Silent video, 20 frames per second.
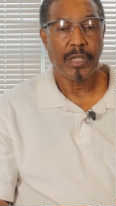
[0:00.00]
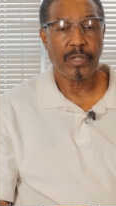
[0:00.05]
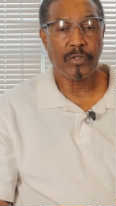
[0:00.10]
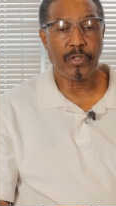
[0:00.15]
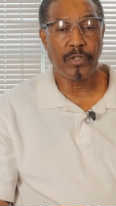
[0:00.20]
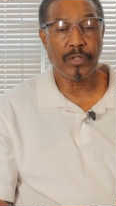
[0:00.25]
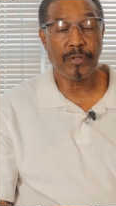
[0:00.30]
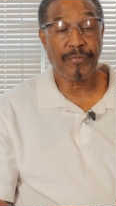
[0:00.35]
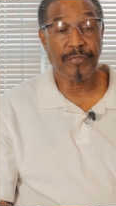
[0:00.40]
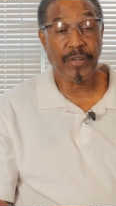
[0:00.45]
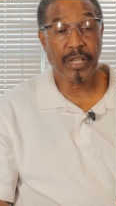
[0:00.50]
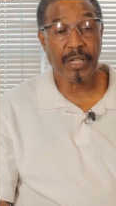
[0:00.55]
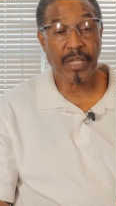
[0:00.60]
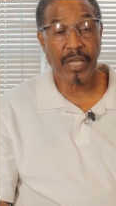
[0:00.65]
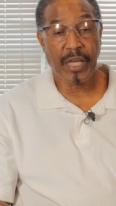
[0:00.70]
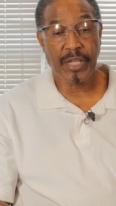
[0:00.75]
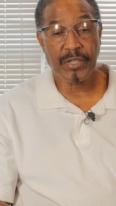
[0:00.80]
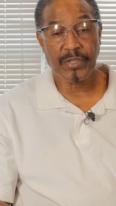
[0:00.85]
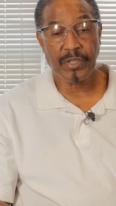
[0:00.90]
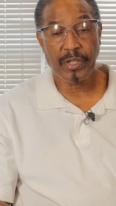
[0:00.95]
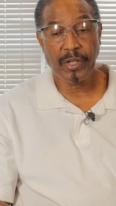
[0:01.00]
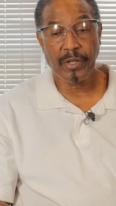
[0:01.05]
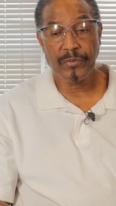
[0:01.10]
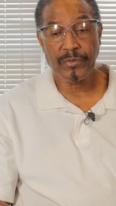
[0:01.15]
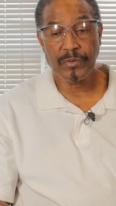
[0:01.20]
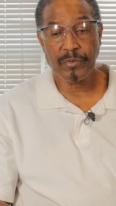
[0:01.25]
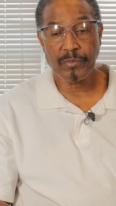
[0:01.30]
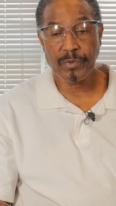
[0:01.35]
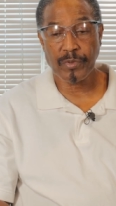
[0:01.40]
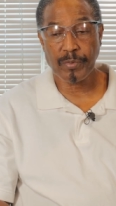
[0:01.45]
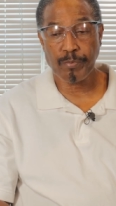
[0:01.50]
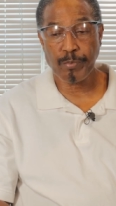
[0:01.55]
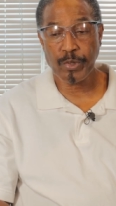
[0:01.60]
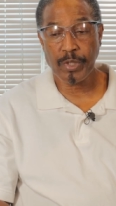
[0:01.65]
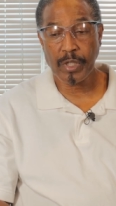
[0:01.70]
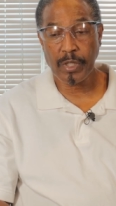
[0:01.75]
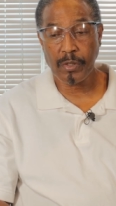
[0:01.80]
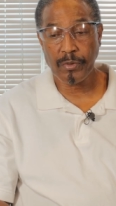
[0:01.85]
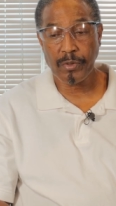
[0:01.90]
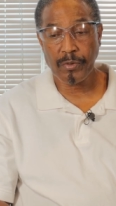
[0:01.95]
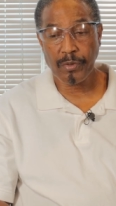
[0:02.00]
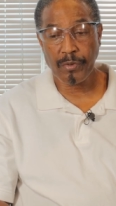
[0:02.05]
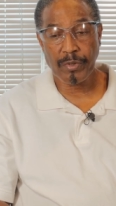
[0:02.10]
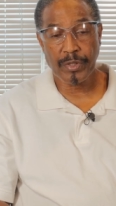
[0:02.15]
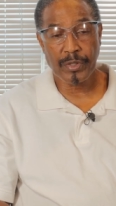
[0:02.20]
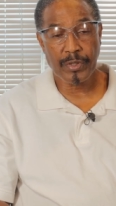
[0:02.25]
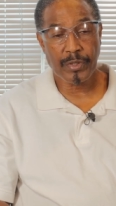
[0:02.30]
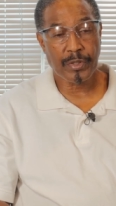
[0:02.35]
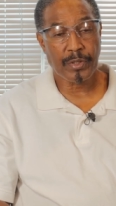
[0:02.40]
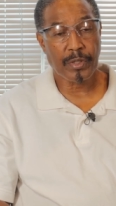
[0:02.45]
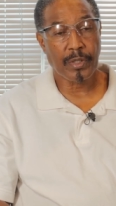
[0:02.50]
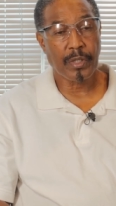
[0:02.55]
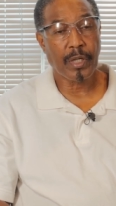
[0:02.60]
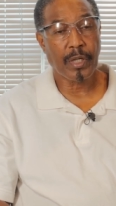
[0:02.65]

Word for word: to defend ourselves was pretty ludicrous.